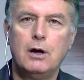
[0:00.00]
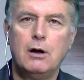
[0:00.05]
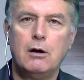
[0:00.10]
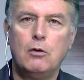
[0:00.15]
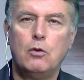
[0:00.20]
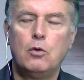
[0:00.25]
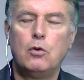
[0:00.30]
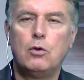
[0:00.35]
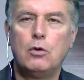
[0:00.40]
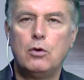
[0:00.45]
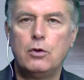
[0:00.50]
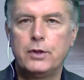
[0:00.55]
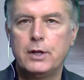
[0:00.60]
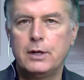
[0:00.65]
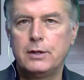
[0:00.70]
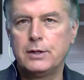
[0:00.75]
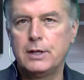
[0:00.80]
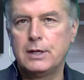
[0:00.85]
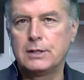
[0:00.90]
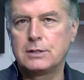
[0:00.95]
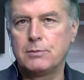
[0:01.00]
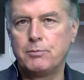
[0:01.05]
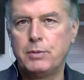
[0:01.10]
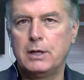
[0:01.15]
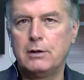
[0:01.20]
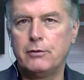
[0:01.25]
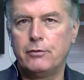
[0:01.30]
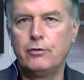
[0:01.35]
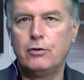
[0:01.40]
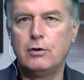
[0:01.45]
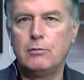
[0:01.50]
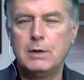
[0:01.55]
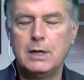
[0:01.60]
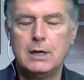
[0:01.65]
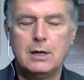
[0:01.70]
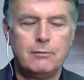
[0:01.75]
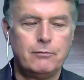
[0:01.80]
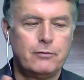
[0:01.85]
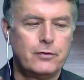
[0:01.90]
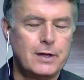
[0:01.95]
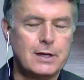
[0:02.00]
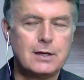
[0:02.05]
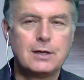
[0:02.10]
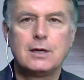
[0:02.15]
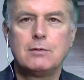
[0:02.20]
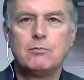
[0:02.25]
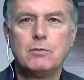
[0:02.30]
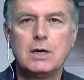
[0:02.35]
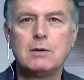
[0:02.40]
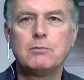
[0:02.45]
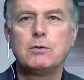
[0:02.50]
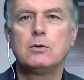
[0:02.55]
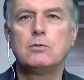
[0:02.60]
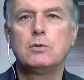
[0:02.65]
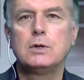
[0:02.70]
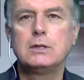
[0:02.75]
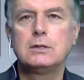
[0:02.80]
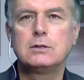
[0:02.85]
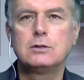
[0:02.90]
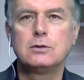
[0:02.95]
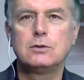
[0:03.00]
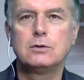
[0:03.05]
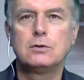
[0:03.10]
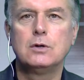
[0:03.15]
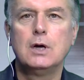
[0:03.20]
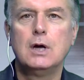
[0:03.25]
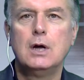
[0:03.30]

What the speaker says: or that there's a better format, I'm thinking maybe we do